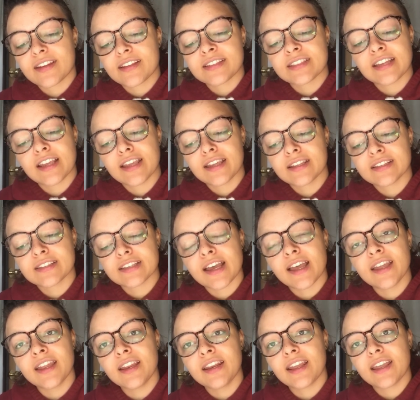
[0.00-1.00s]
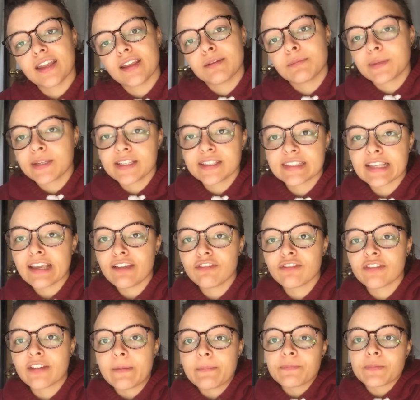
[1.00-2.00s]
staying inside and being safe.
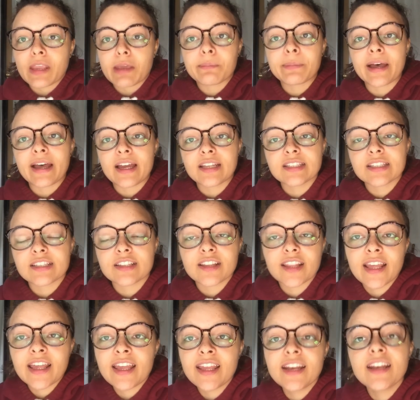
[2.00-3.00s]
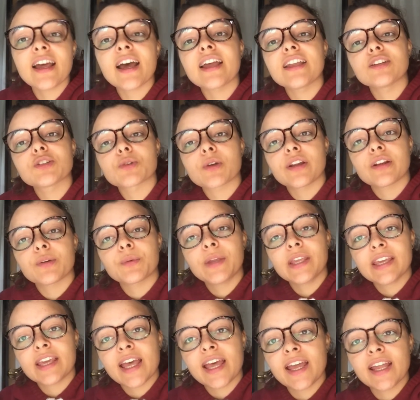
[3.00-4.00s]
But until then, enjoy your
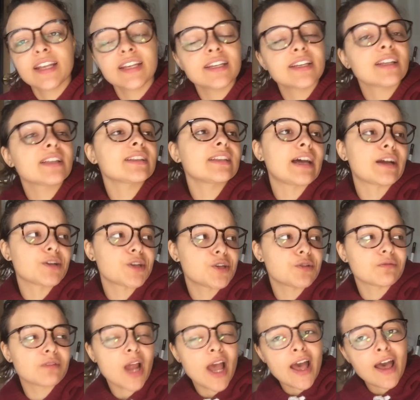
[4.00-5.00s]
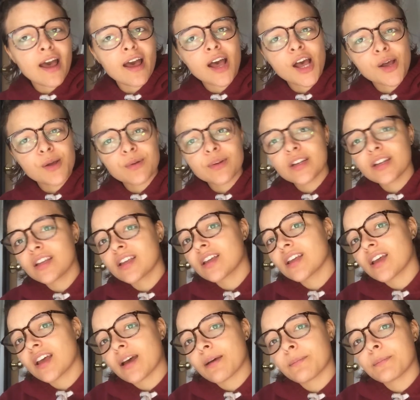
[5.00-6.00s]
weekend, lounge around.
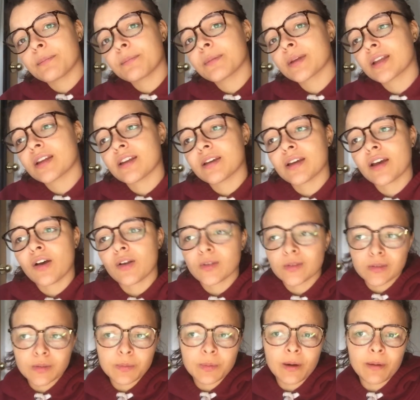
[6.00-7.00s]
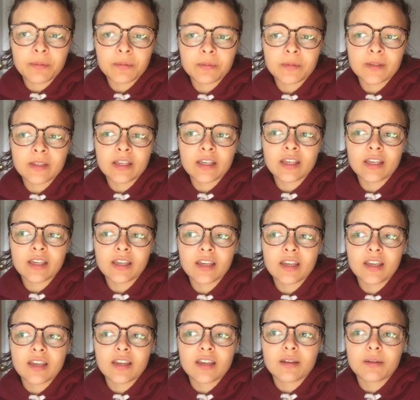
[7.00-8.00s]
I'm gonna also probably
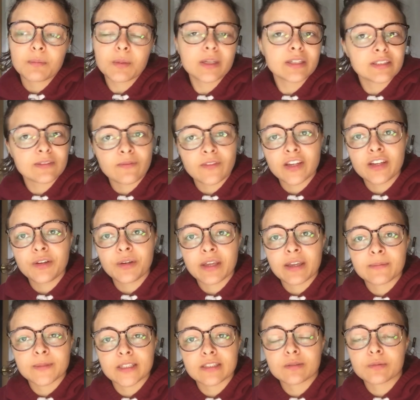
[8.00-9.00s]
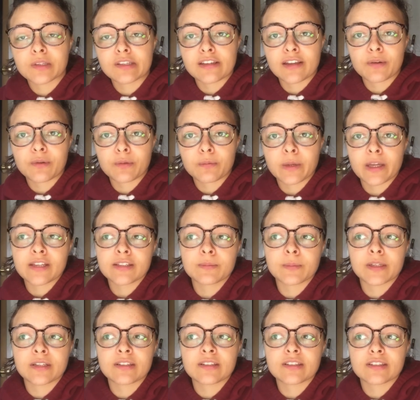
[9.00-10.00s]
play some video games this weekend with my
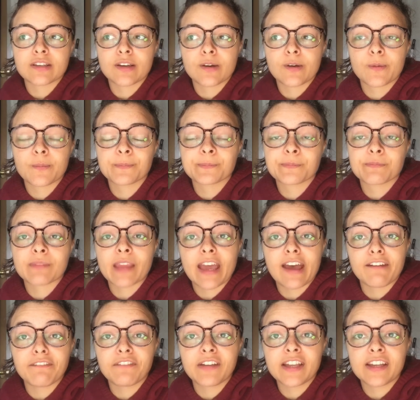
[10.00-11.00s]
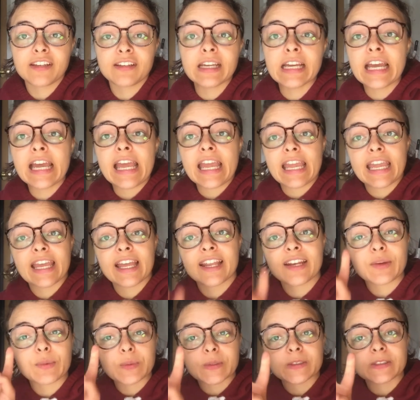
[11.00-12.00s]
husband. So have fun, and
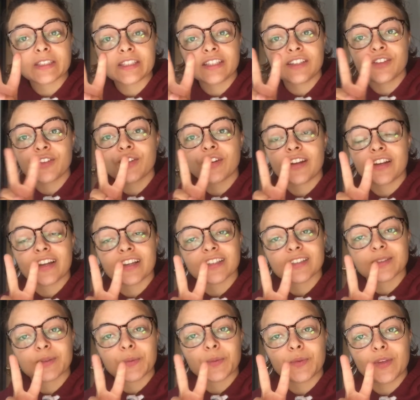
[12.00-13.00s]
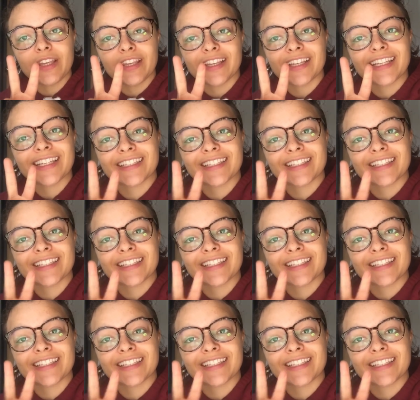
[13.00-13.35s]
we'll see you next week.